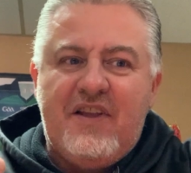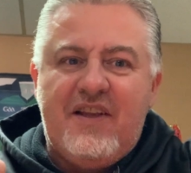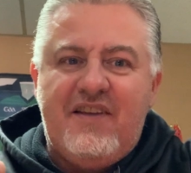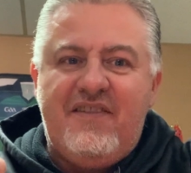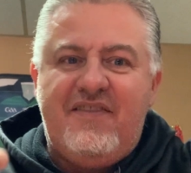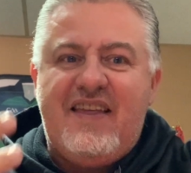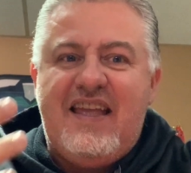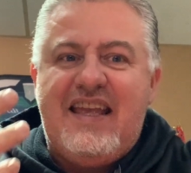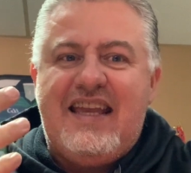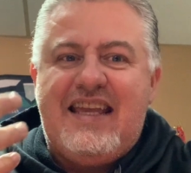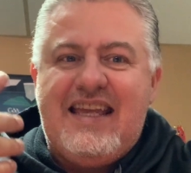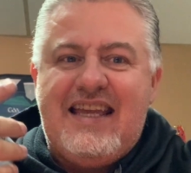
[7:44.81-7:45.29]

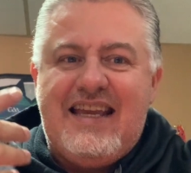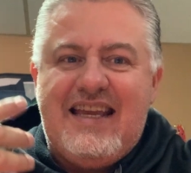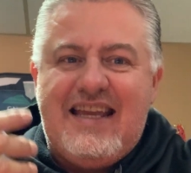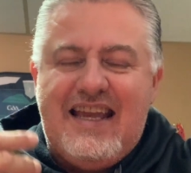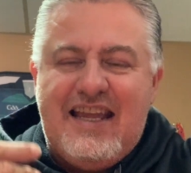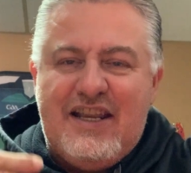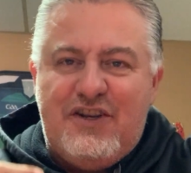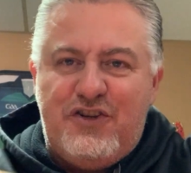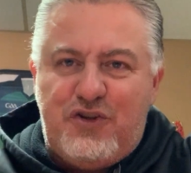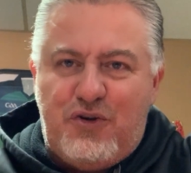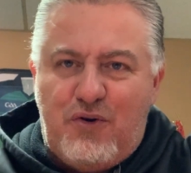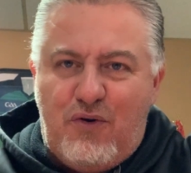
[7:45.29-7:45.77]
thinking
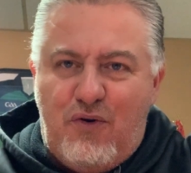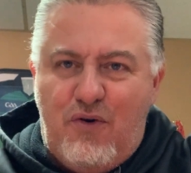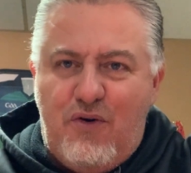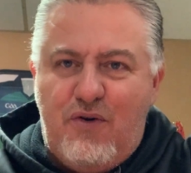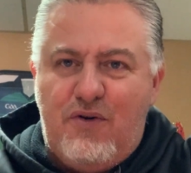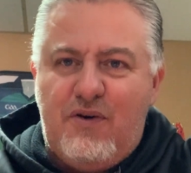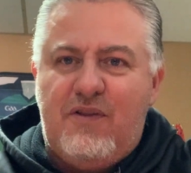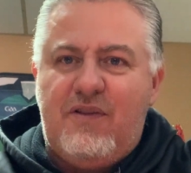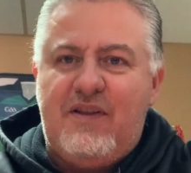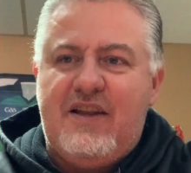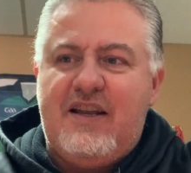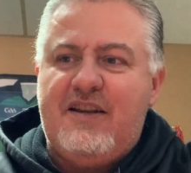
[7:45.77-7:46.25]

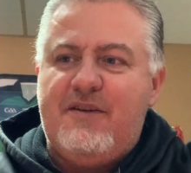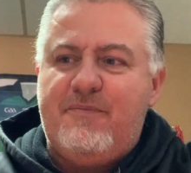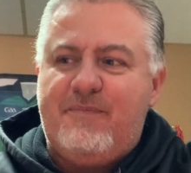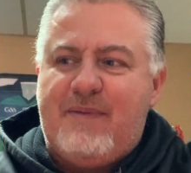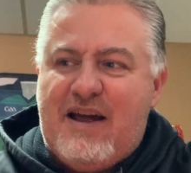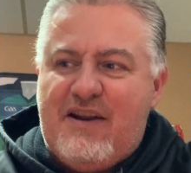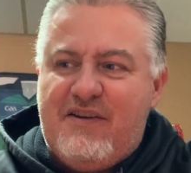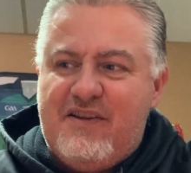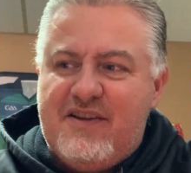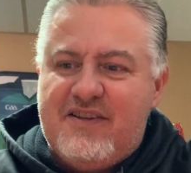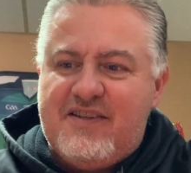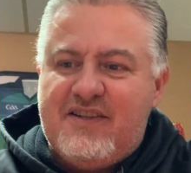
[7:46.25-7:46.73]
internally
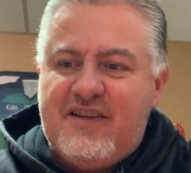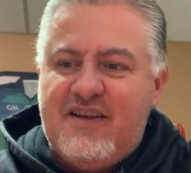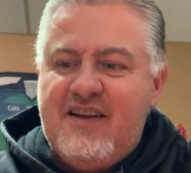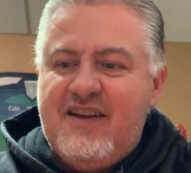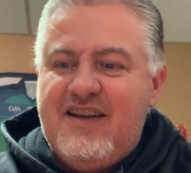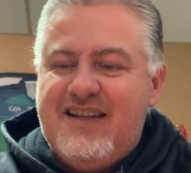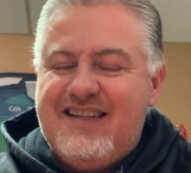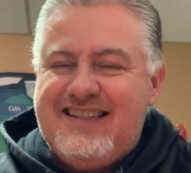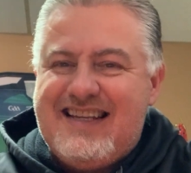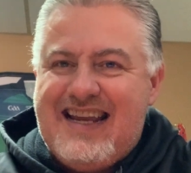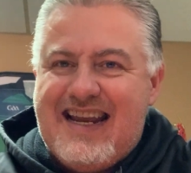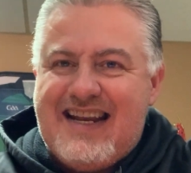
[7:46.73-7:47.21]
about his
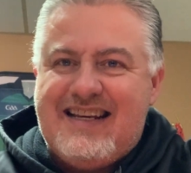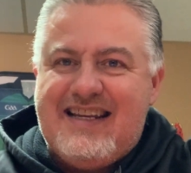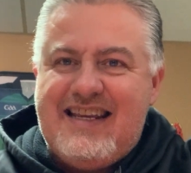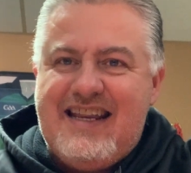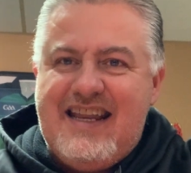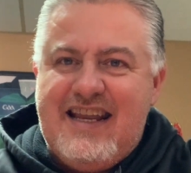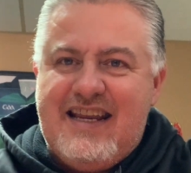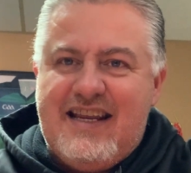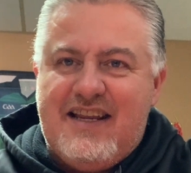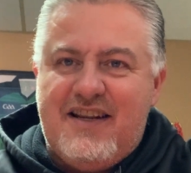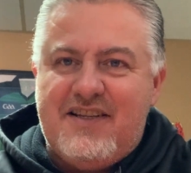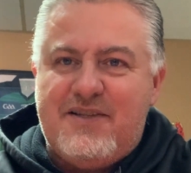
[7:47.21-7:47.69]

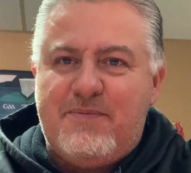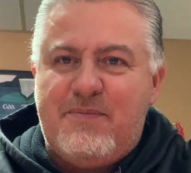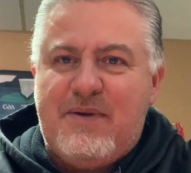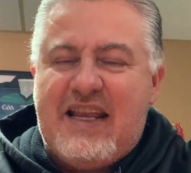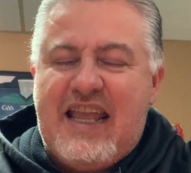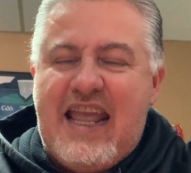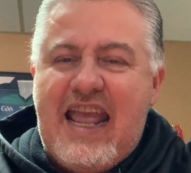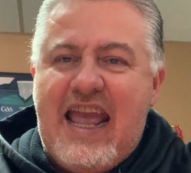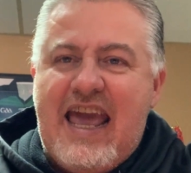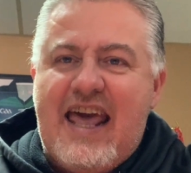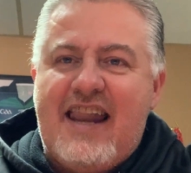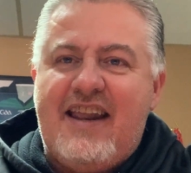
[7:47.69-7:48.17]
technique and his
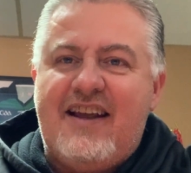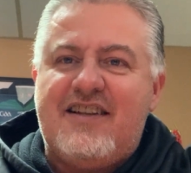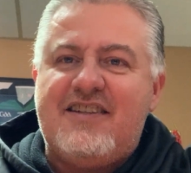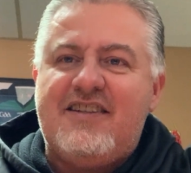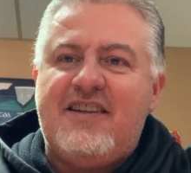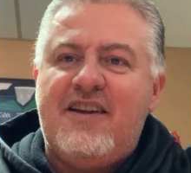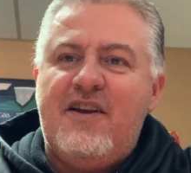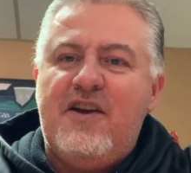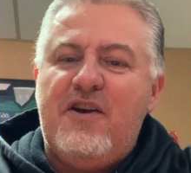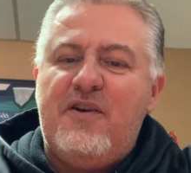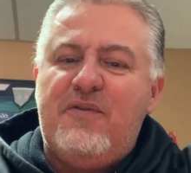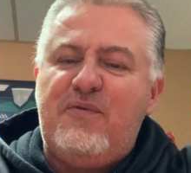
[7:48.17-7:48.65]
mechanics,